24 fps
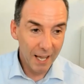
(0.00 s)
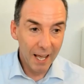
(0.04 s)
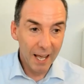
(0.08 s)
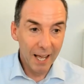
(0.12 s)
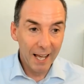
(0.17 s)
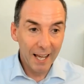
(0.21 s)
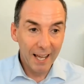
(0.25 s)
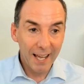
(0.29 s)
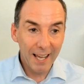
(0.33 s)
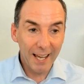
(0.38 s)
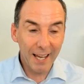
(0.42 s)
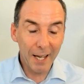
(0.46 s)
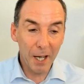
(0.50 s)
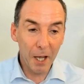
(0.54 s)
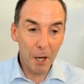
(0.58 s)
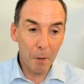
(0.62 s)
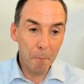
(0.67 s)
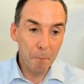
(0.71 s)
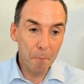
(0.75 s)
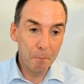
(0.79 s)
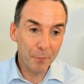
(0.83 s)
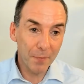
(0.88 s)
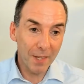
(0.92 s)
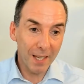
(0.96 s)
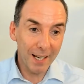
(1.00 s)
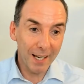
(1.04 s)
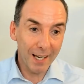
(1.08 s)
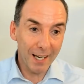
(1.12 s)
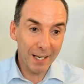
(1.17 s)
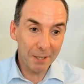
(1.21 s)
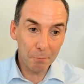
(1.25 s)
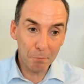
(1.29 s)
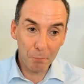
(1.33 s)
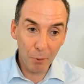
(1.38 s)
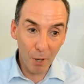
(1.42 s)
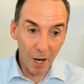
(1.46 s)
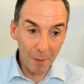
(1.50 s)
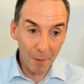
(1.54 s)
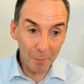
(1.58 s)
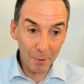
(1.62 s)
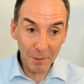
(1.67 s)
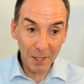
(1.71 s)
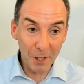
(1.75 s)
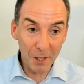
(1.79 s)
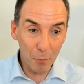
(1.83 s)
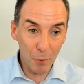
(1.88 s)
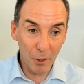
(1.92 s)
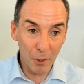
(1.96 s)
And probably
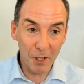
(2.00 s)
one of